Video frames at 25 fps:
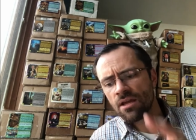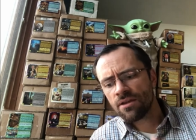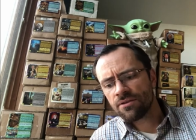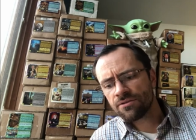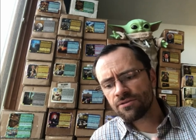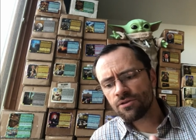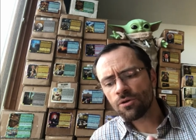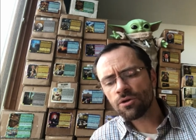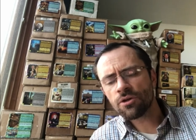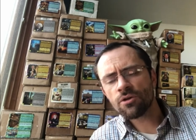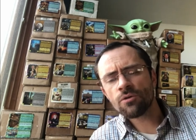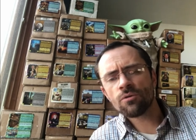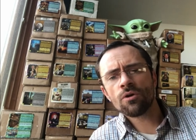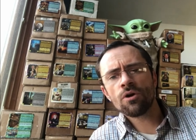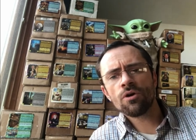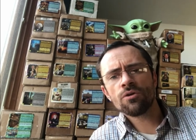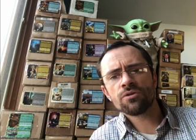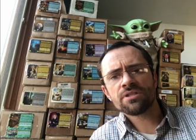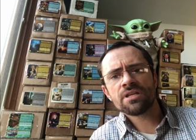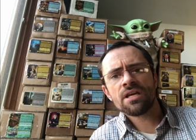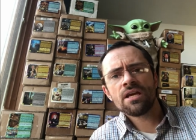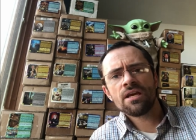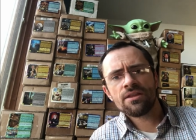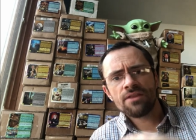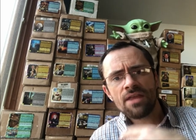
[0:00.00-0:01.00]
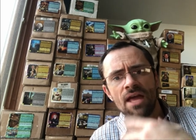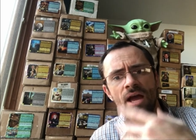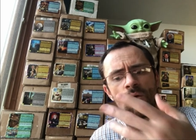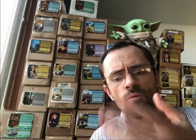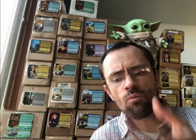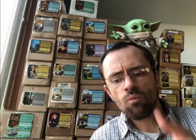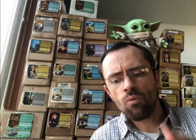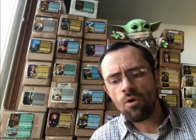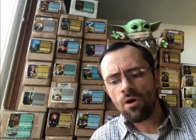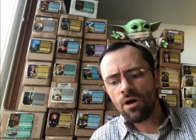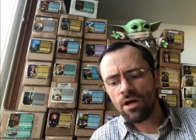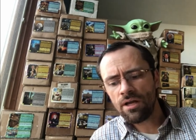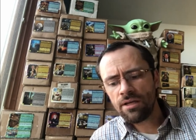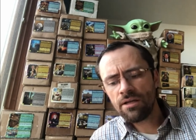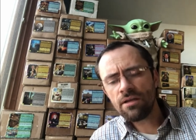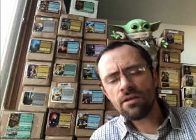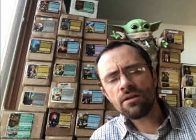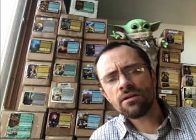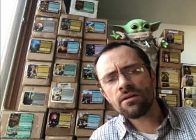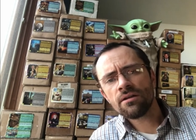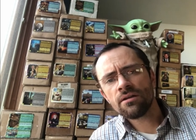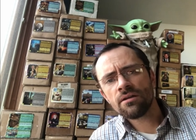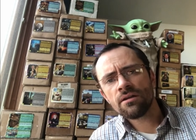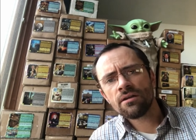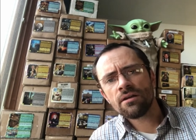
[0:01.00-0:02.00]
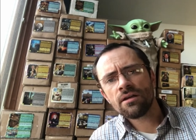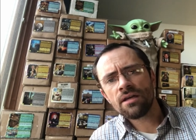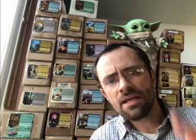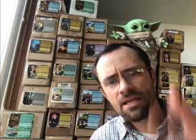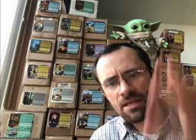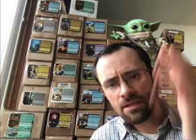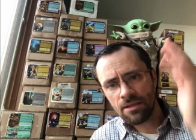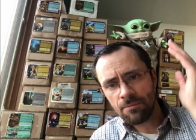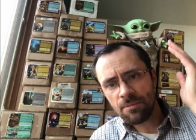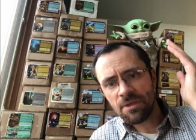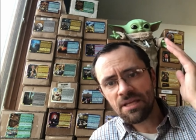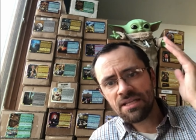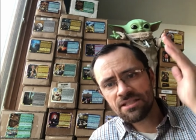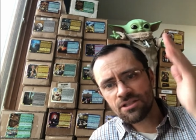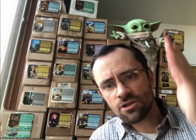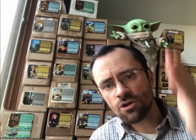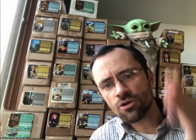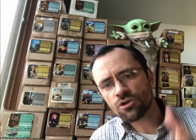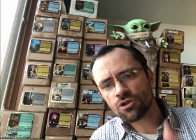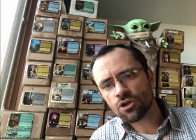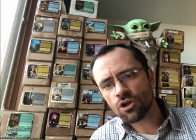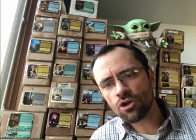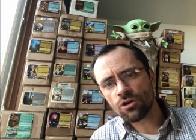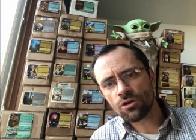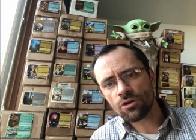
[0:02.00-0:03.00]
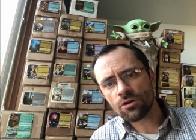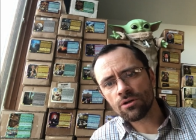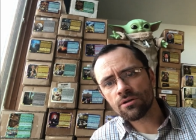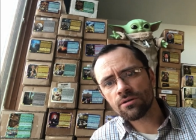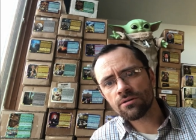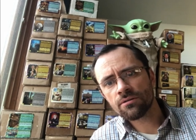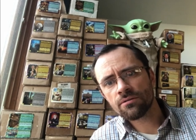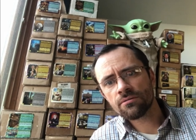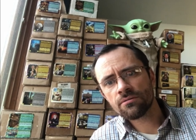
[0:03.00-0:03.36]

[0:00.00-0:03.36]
Tokyo Rose, that one, it means her turn.